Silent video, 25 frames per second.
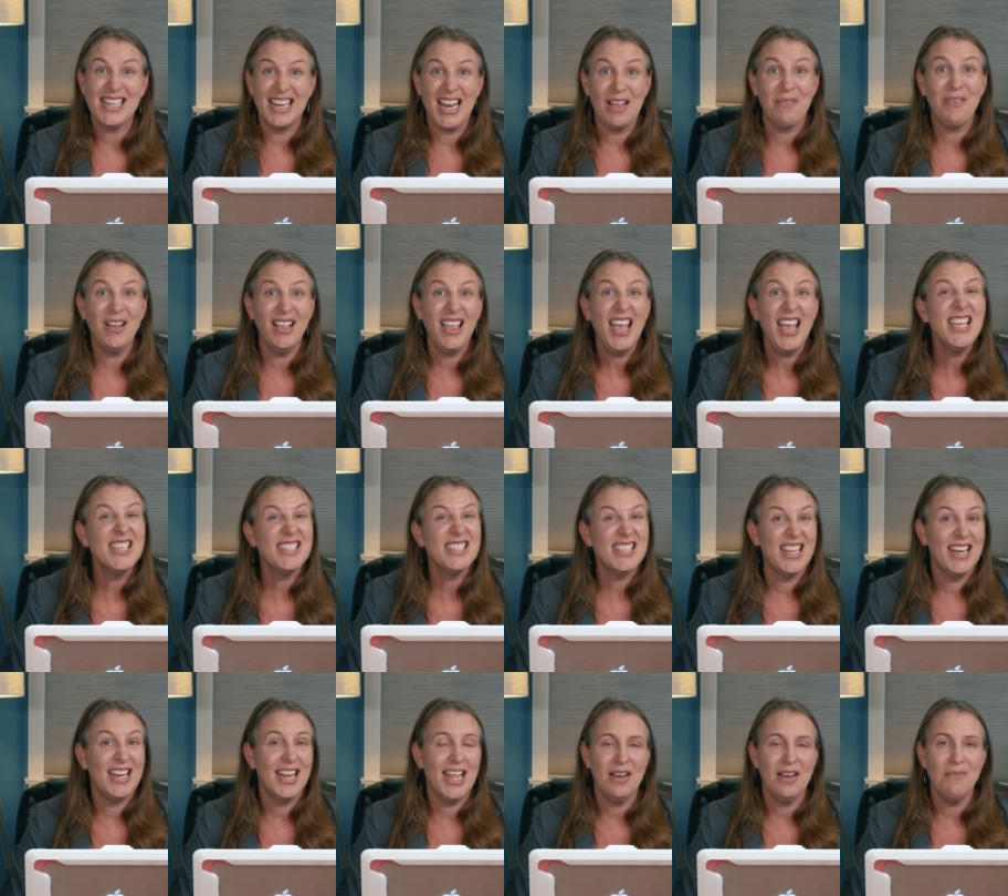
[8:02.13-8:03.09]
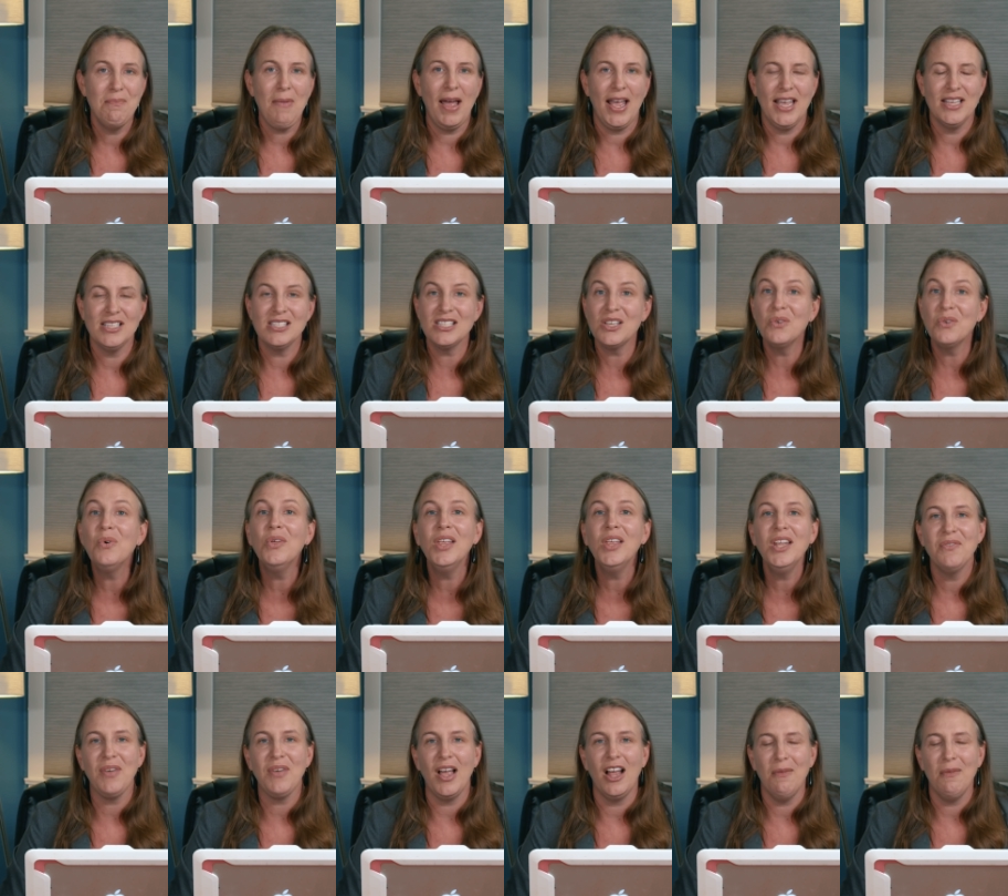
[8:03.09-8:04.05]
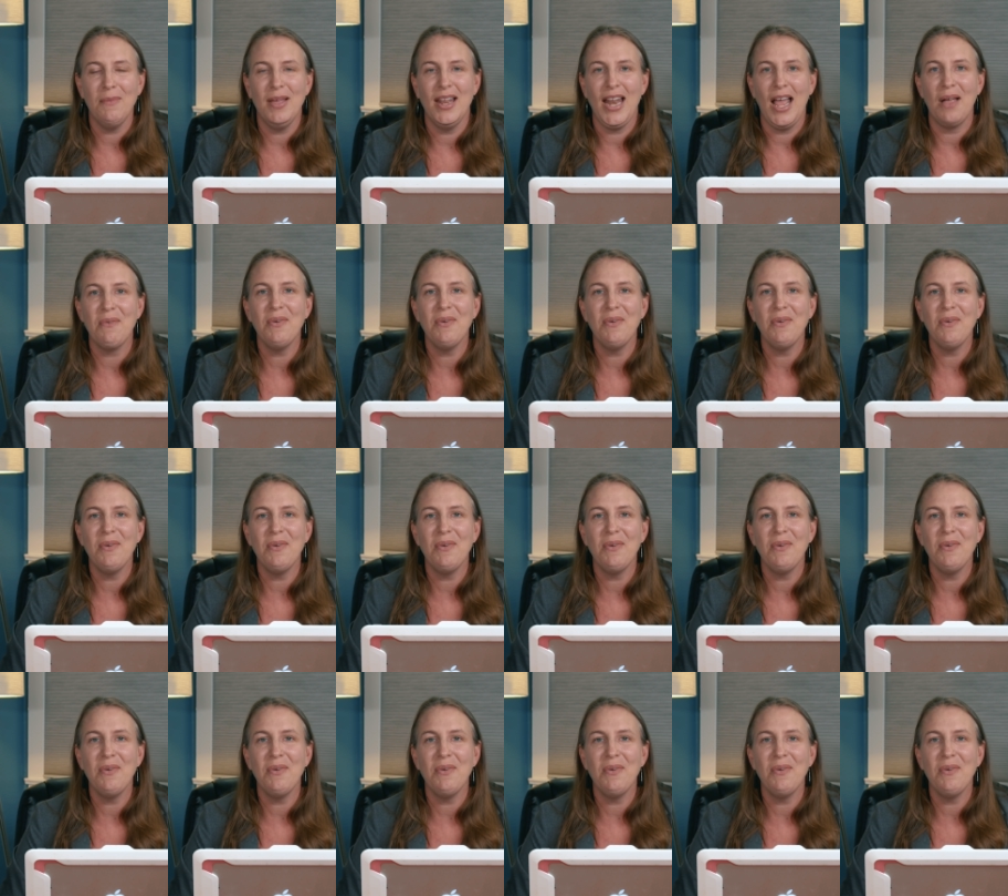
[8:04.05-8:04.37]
And I realized that in my school environment,